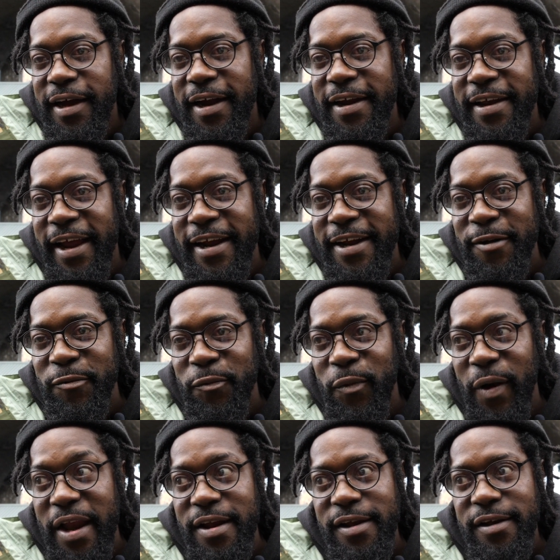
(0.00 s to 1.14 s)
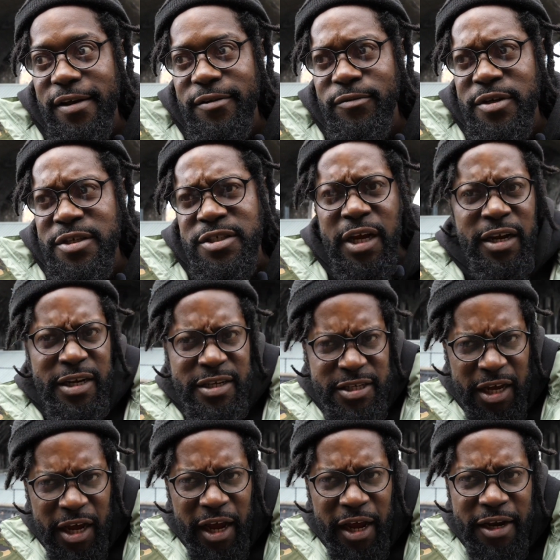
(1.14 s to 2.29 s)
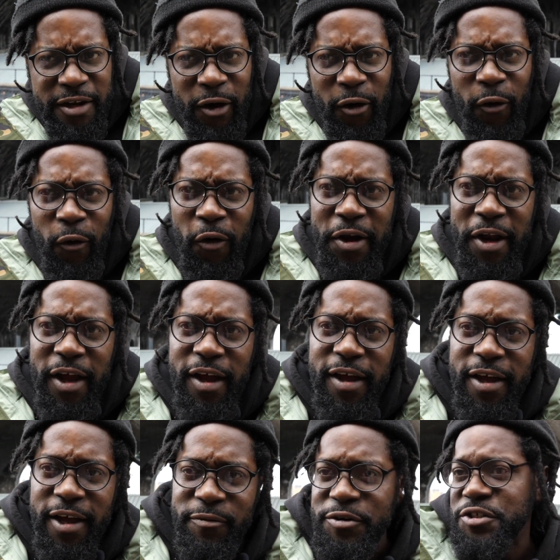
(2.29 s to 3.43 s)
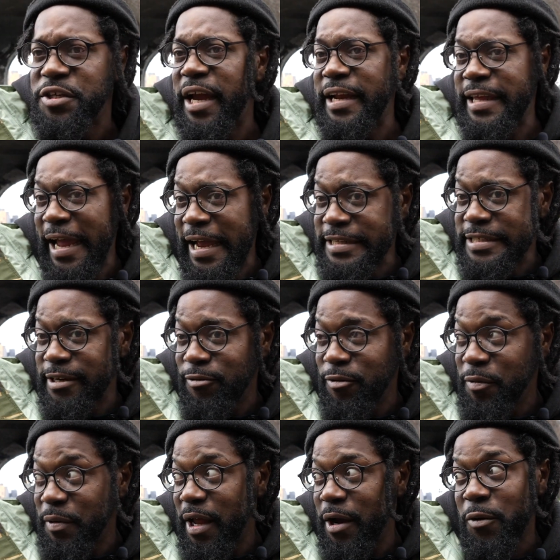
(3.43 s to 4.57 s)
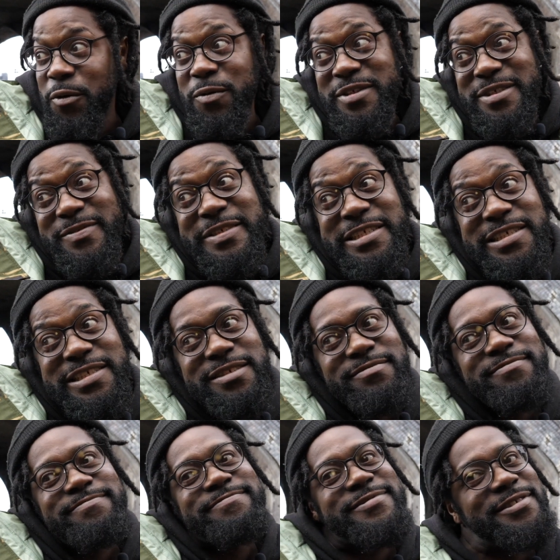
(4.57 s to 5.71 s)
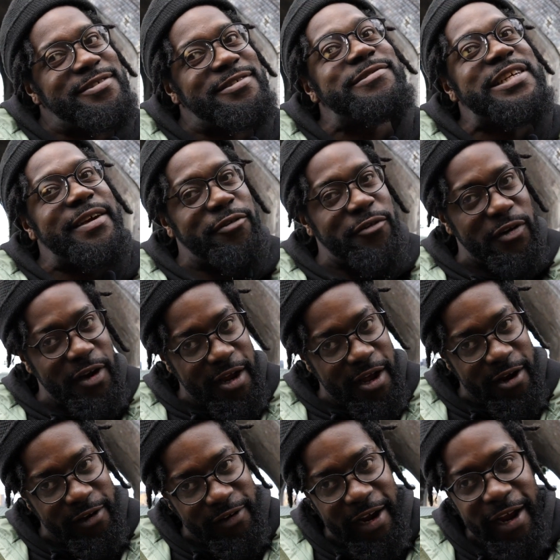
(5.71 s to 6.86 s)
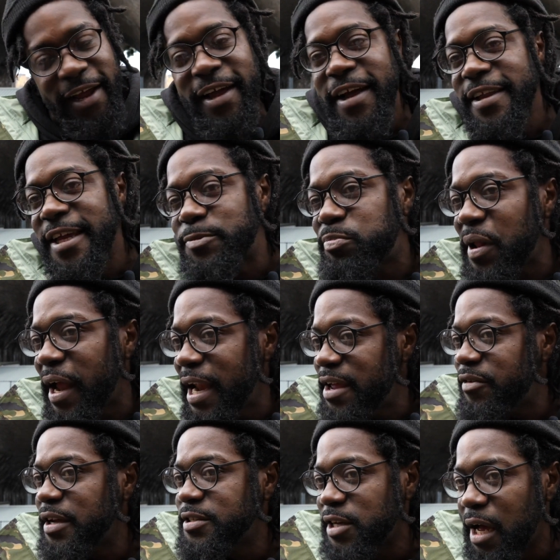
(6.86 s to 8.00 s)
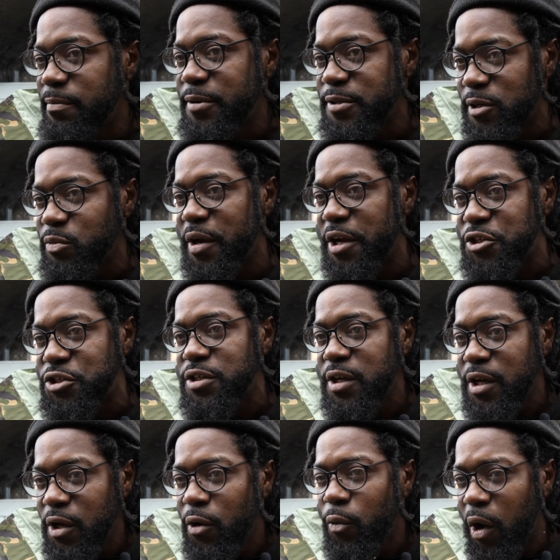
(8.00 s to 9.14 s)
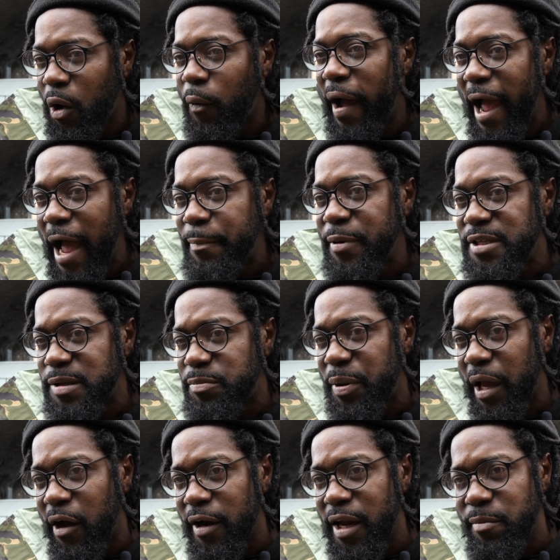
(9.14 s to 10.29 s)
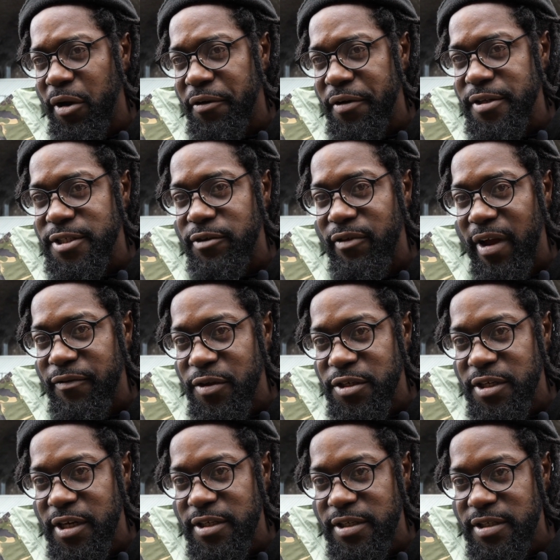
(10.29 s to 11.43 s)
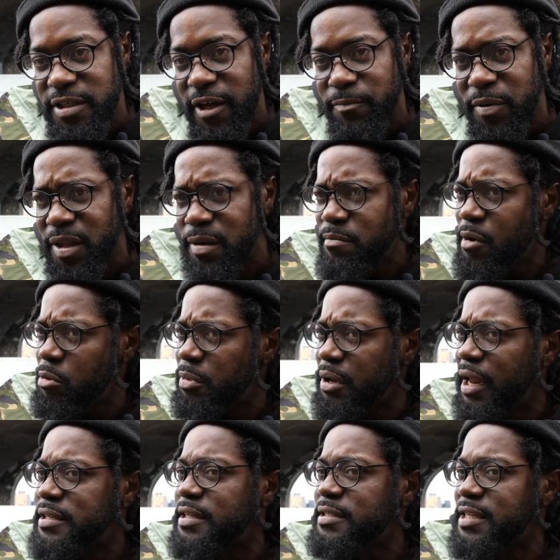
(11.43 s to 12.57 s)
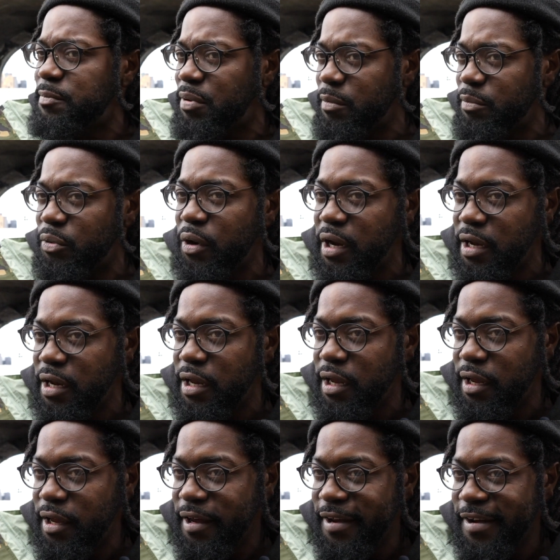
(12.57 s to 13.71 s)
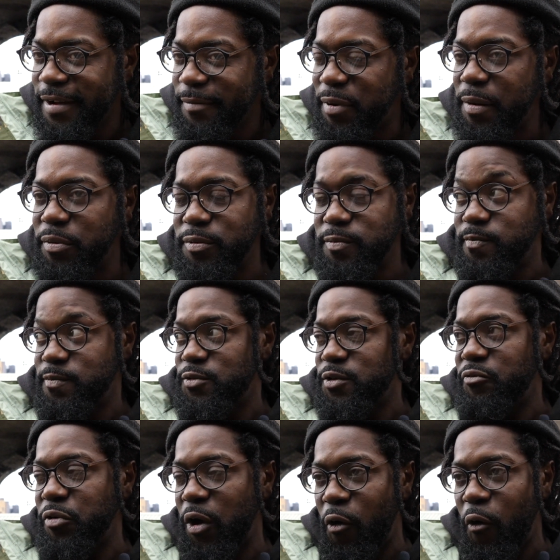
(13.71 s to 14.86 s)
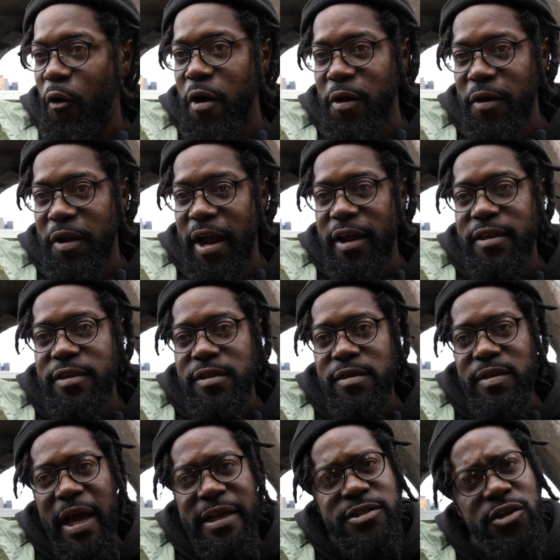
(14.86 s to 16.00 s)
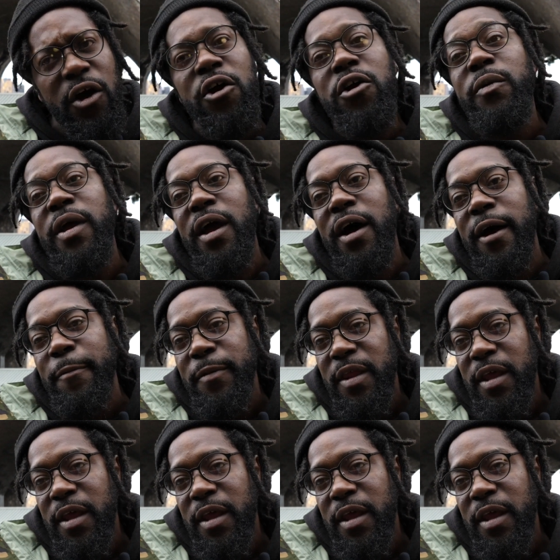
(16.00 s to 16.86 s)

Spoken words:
And then when it suddenly turned a corner when she had cancer, and we were like, oh no, we just don't leave her alone, right? There's plenty of examples in which we're quite happy to pick on immigrants and refugees and stuff, but the moment there's a tipping point, people sort of recoil, like, that's not who we are.